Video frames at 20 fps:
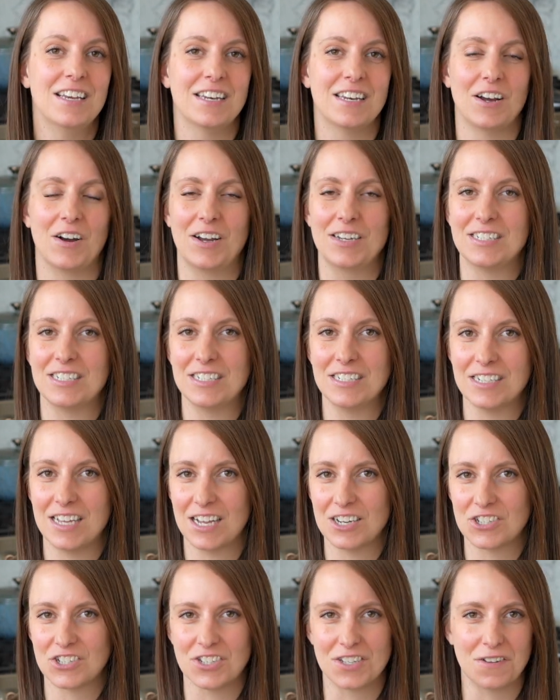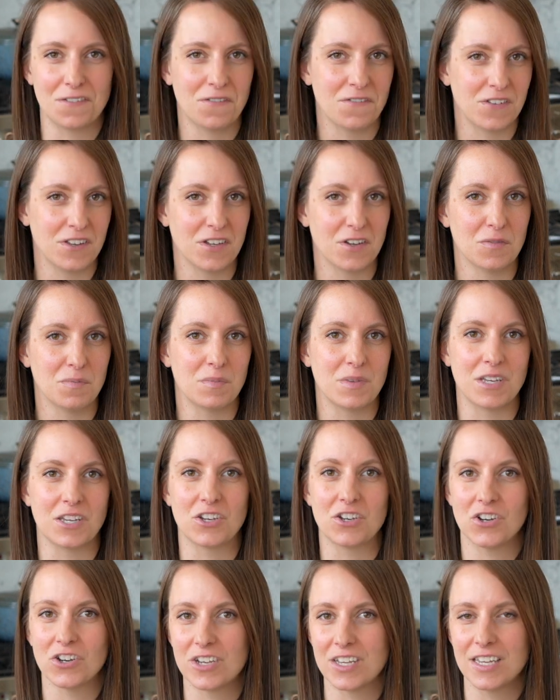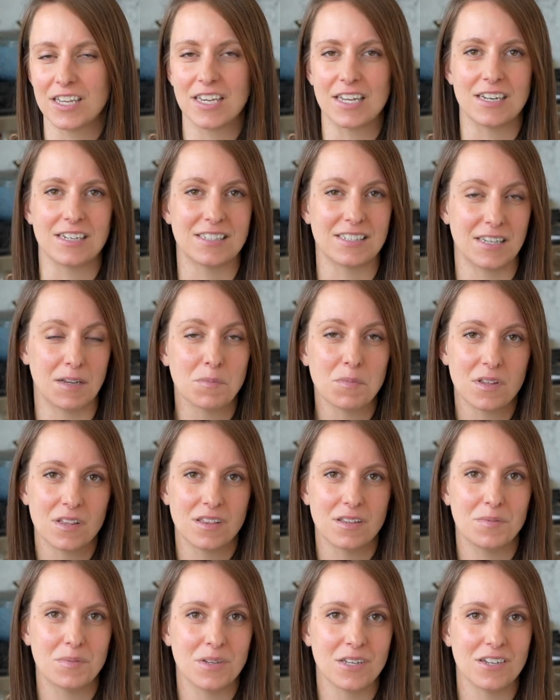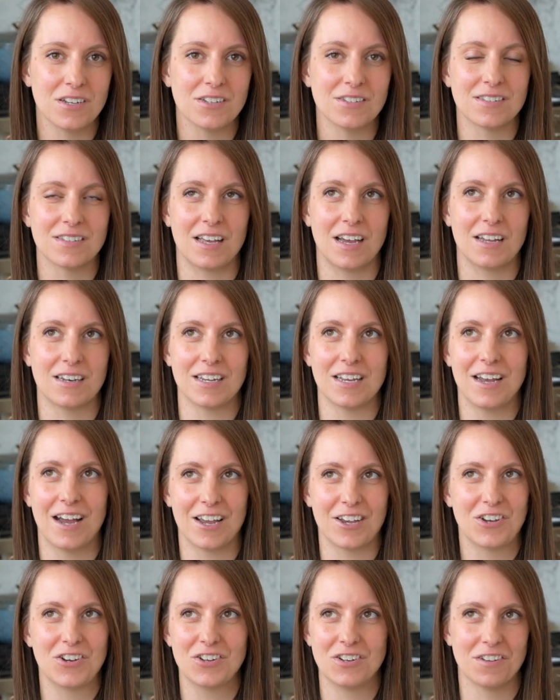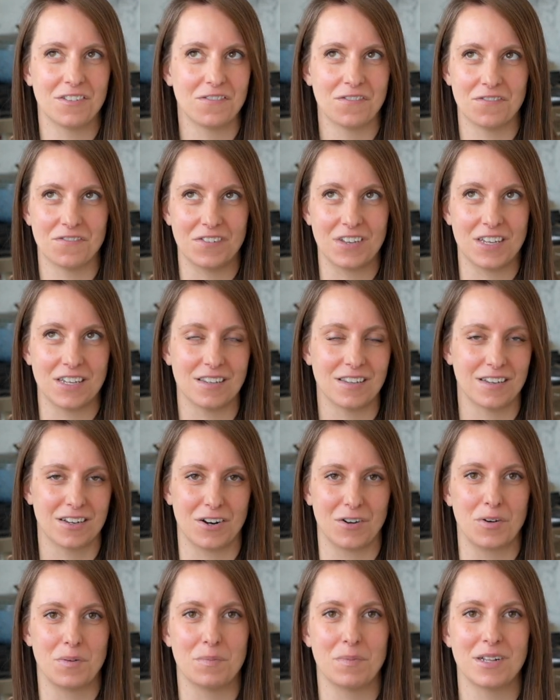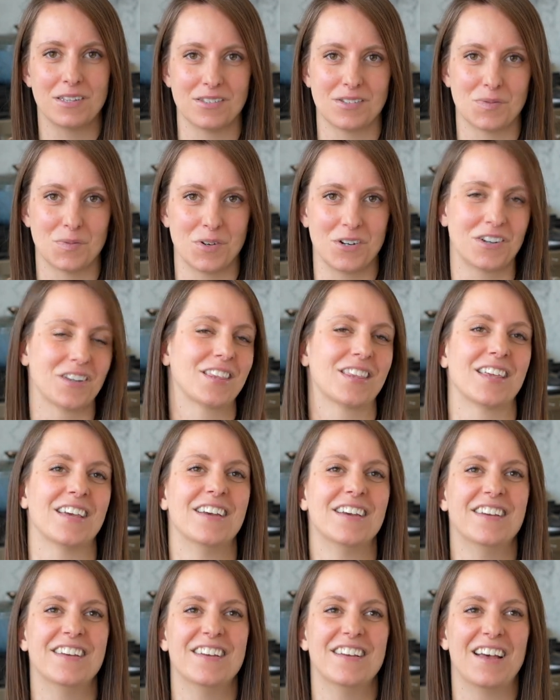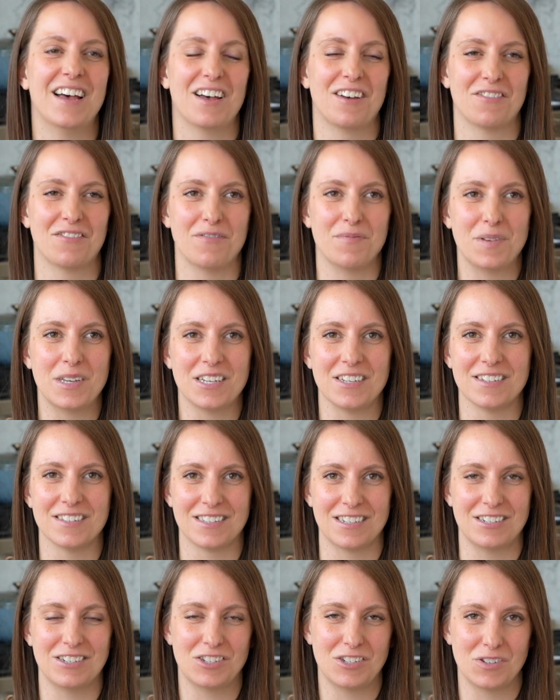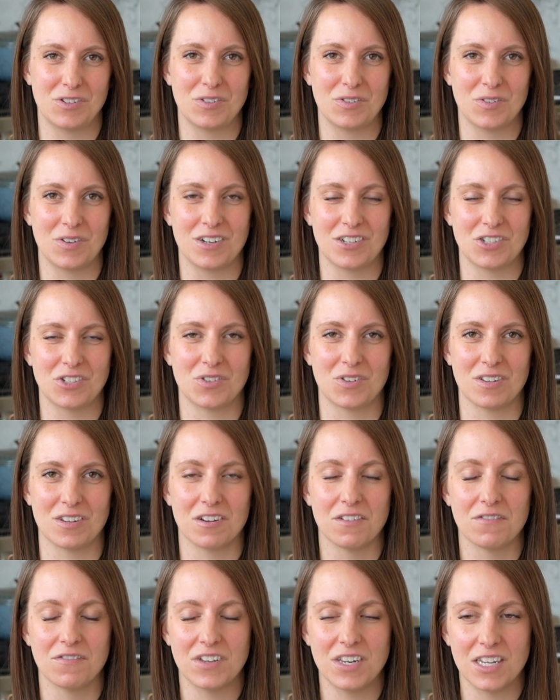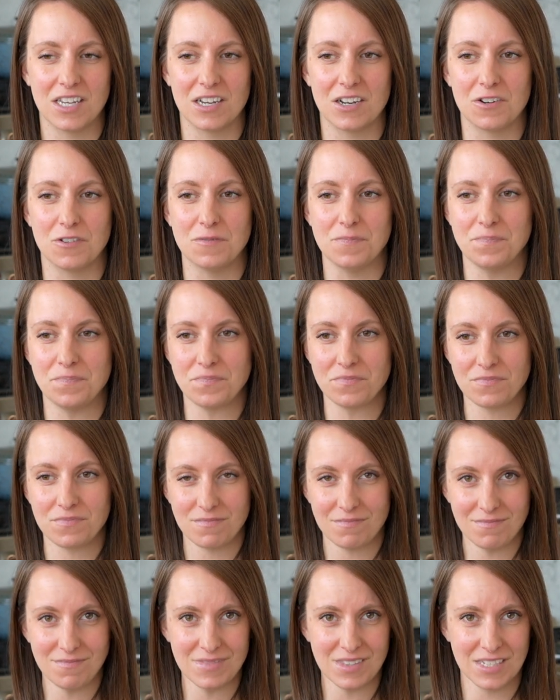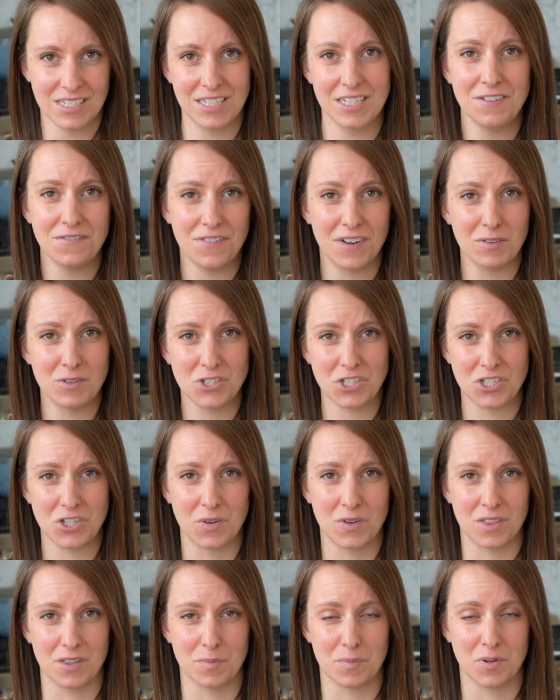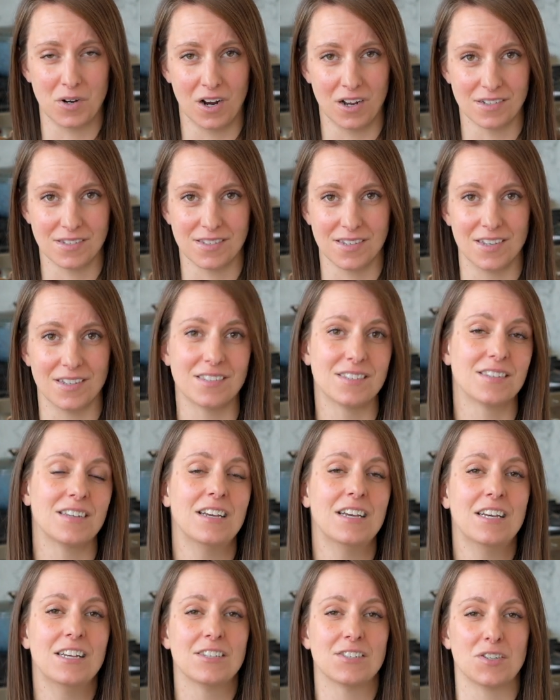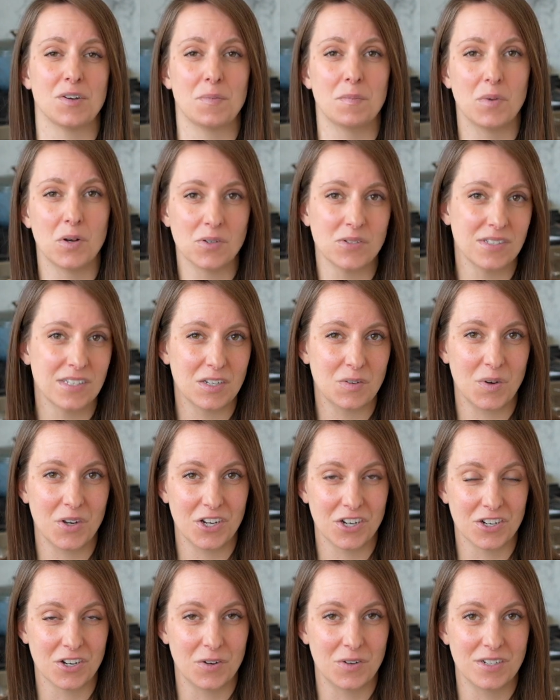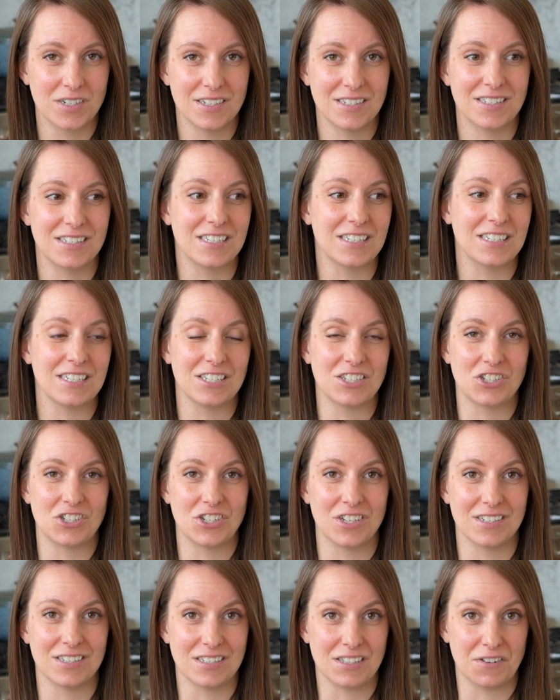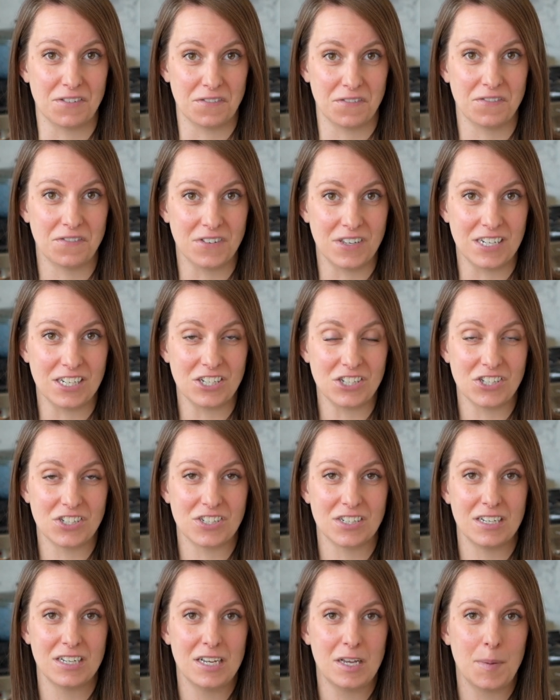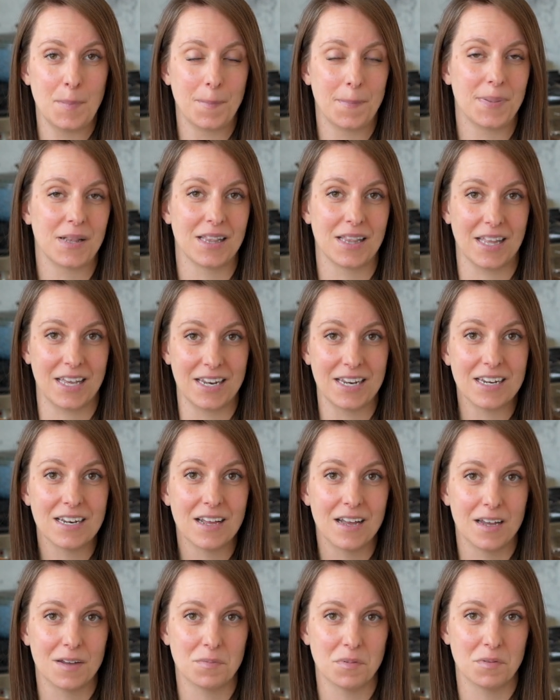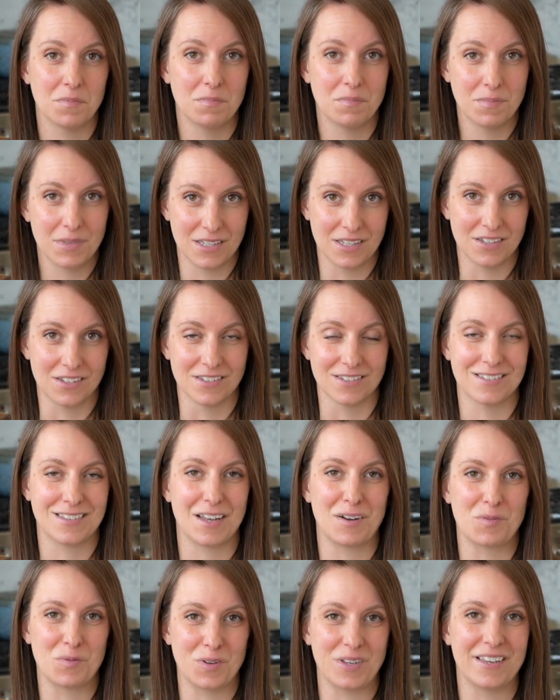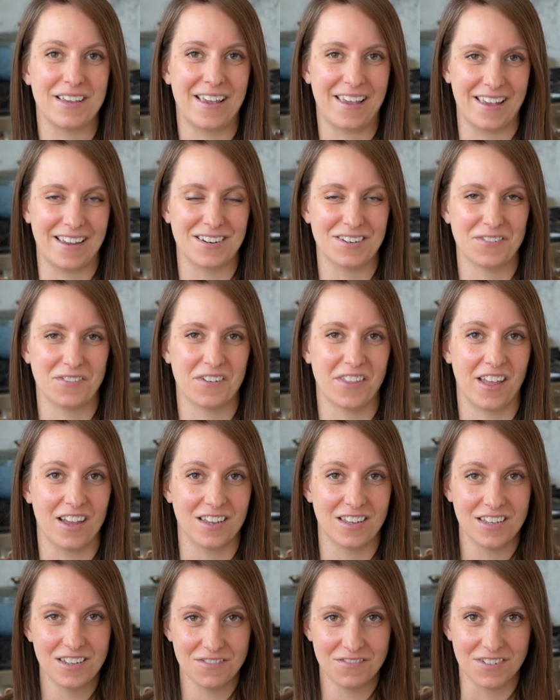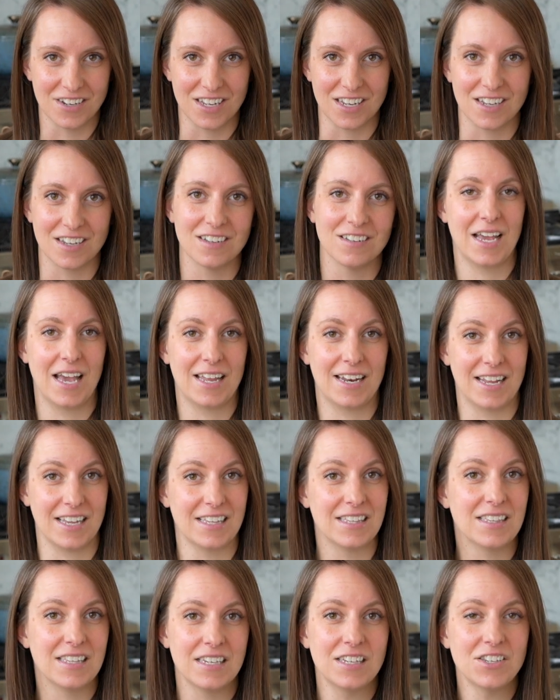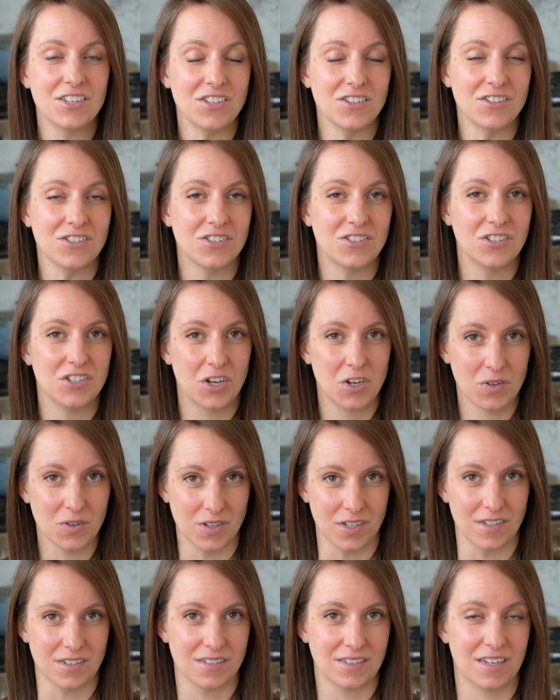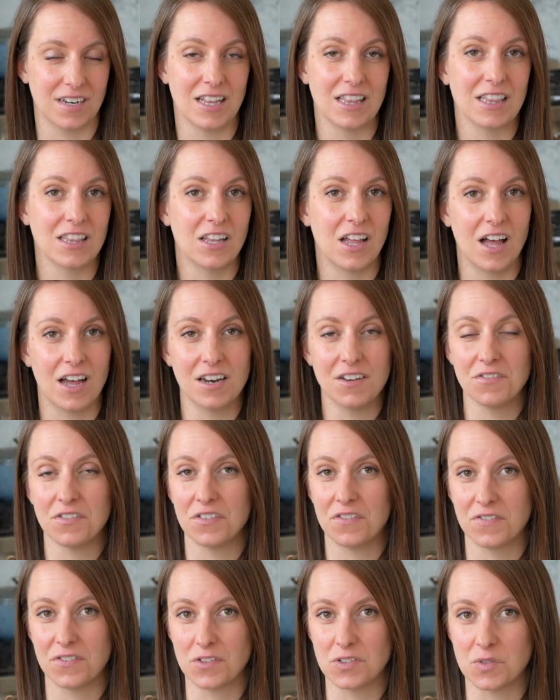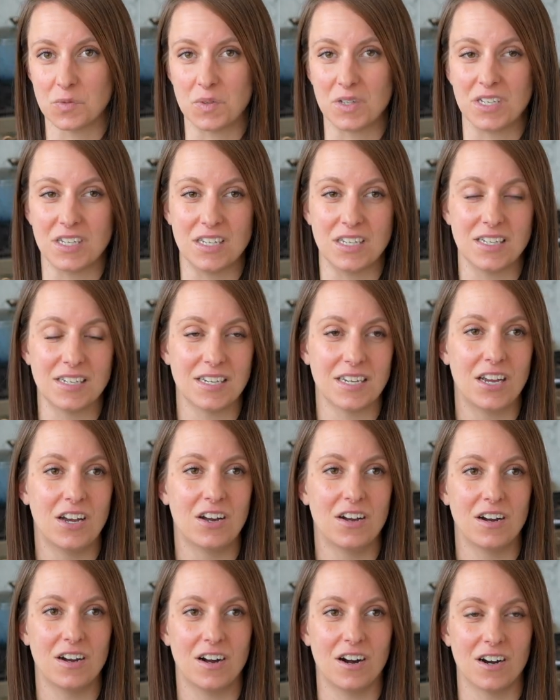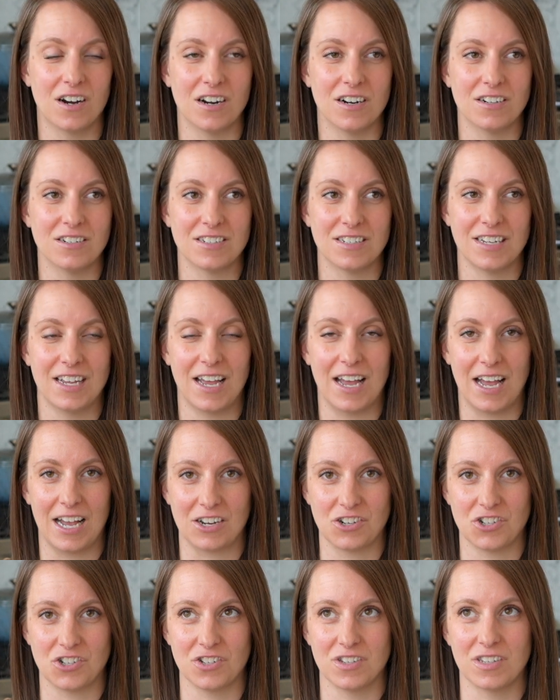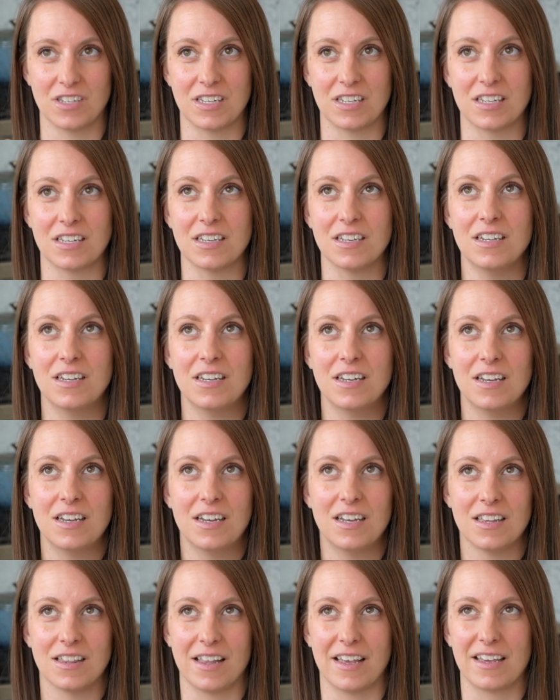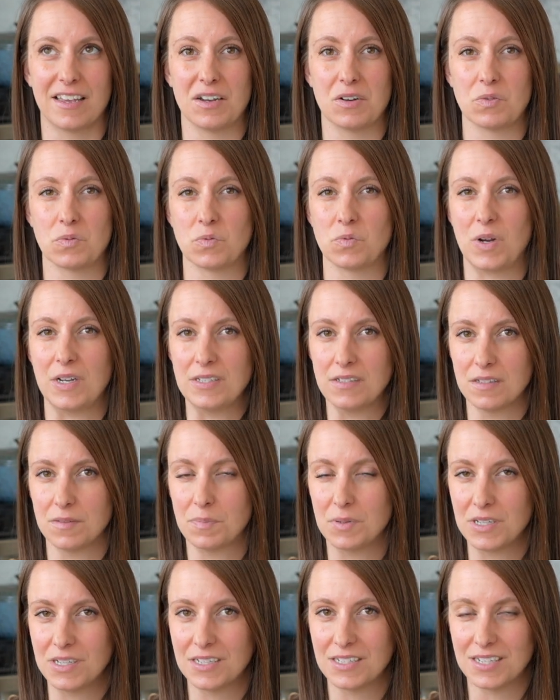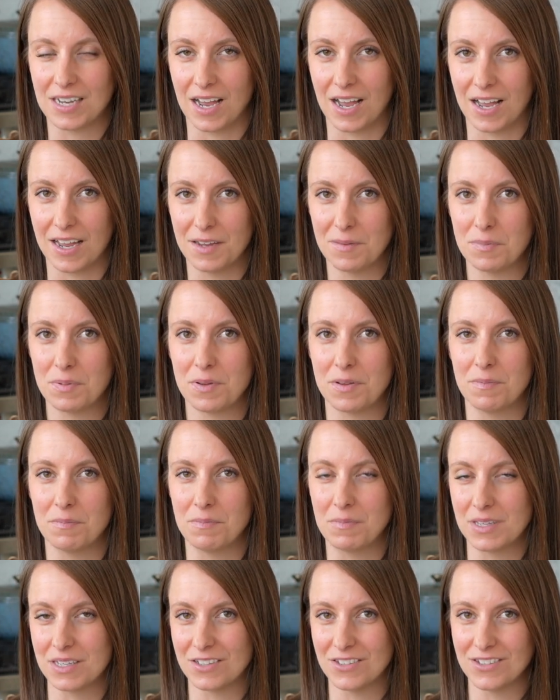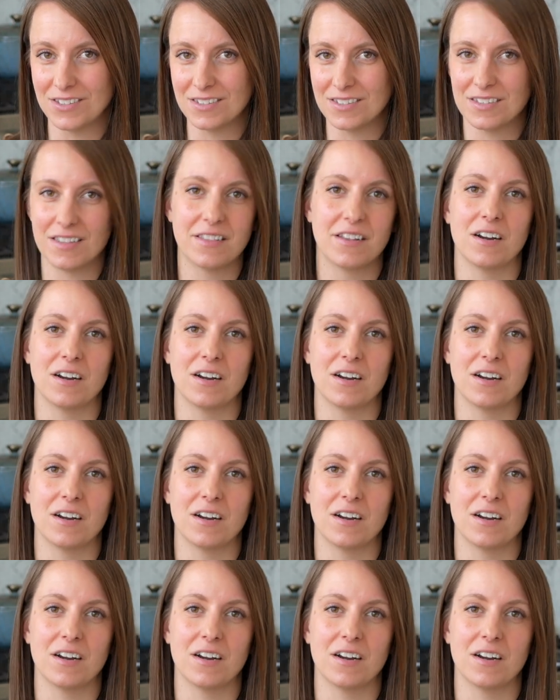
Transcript: Now I didn't actually film me cooking and assembling the meals that I couldn't have fit, you know, a month's worth of meals into a short little video if I was showing the process. So mostly what you're going to see is just the finished plated up meals that we ate for that evening. And I think you'll notice that a lot of the foods we eat aren't actually like recipe type meals.